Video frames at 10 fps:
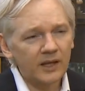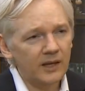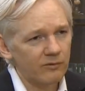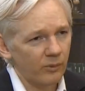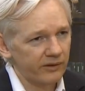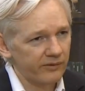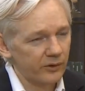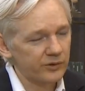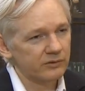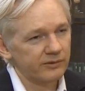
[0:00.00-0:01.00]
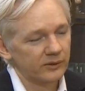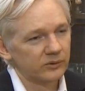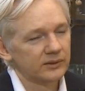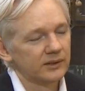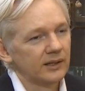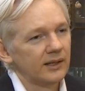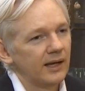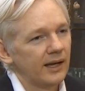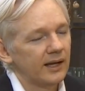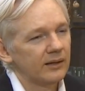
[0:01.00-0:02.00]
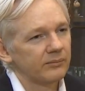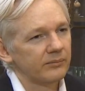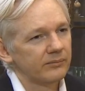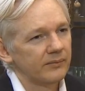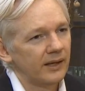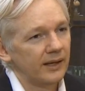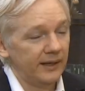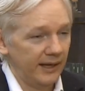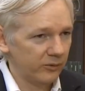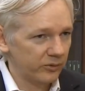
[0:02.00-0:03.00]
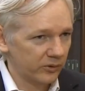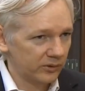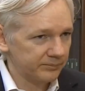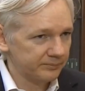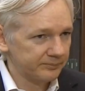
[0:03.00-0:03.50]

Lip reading: Even one of those revealed in Ecuador